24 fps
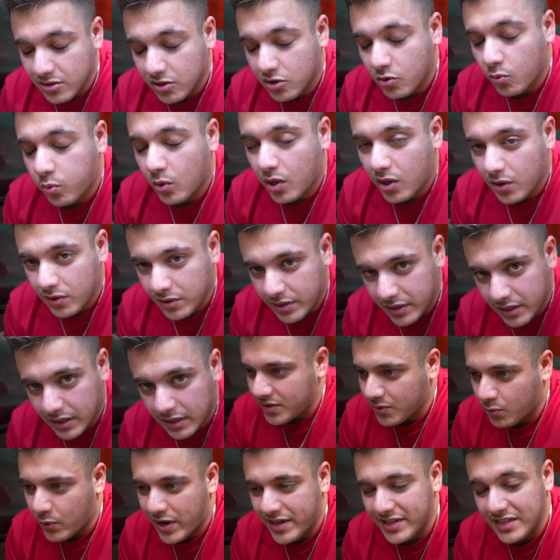their quality,
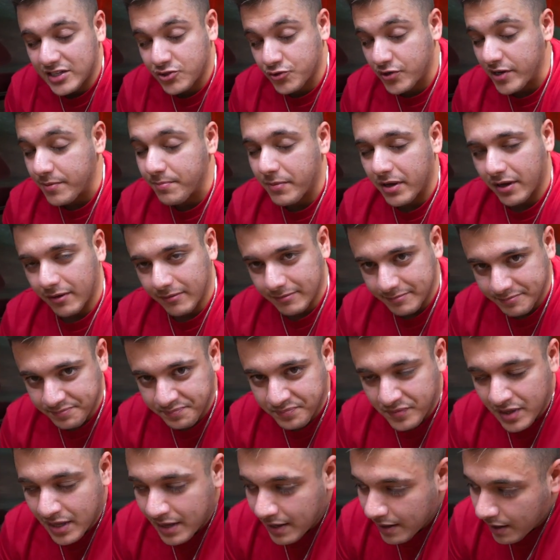the way they treat me.
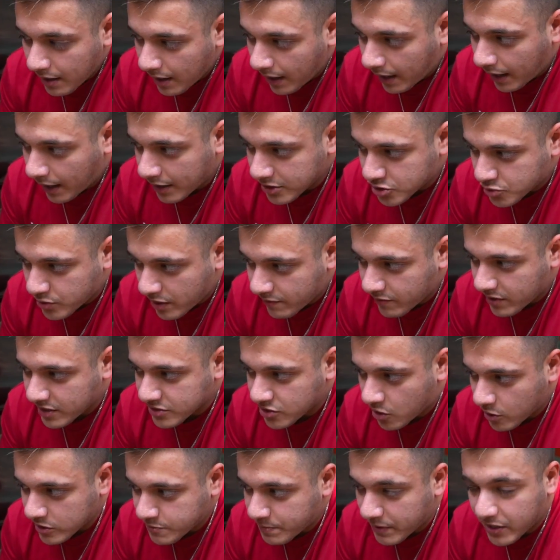And Trevor
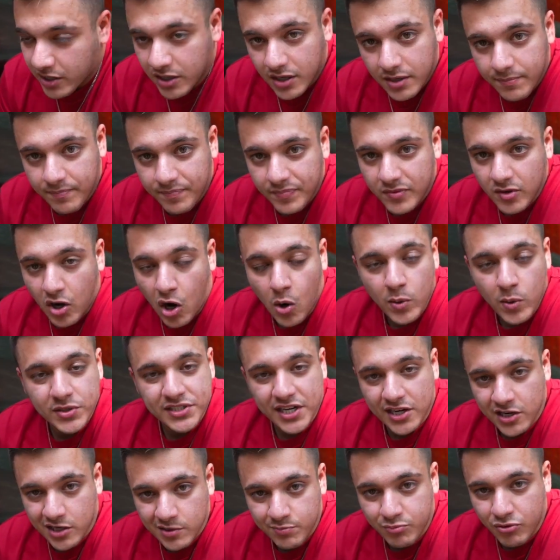has always been good, always
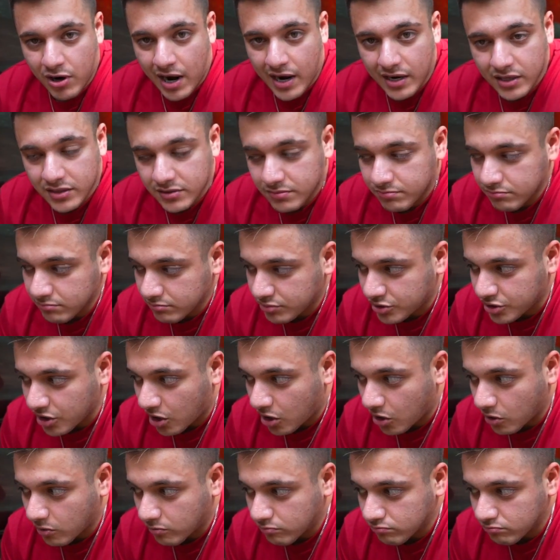had a good product.
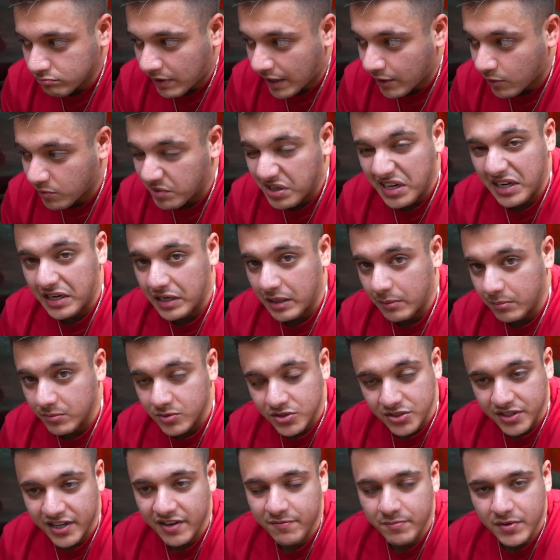So I don't need him
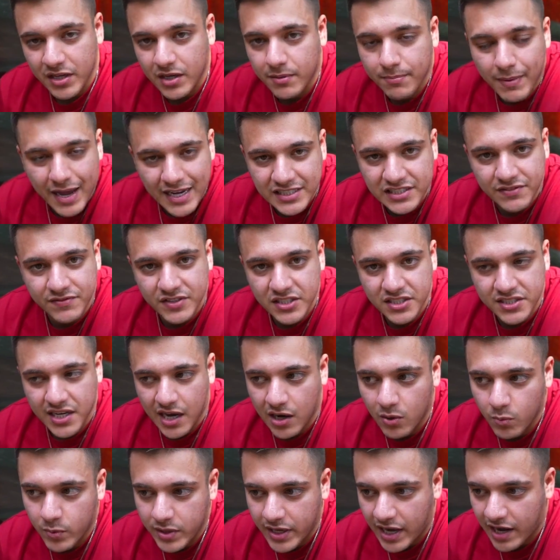to give me a massive
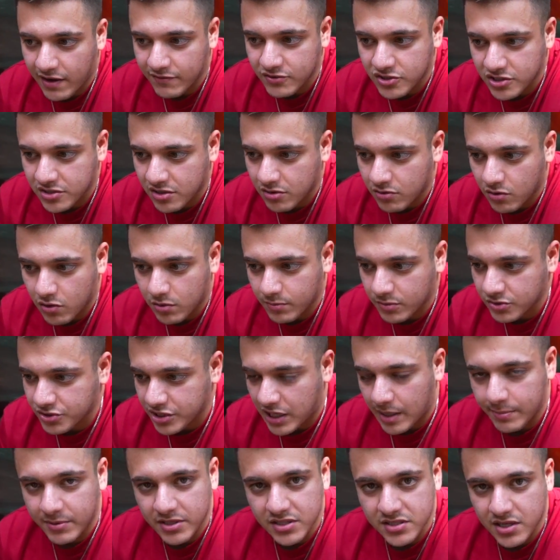discount. We have just a normal
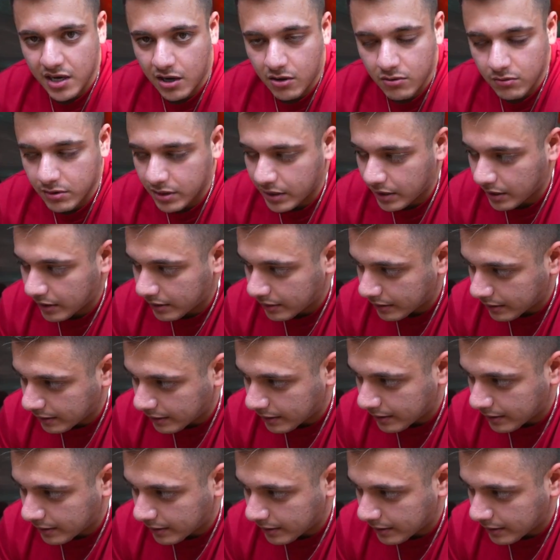shop discount, and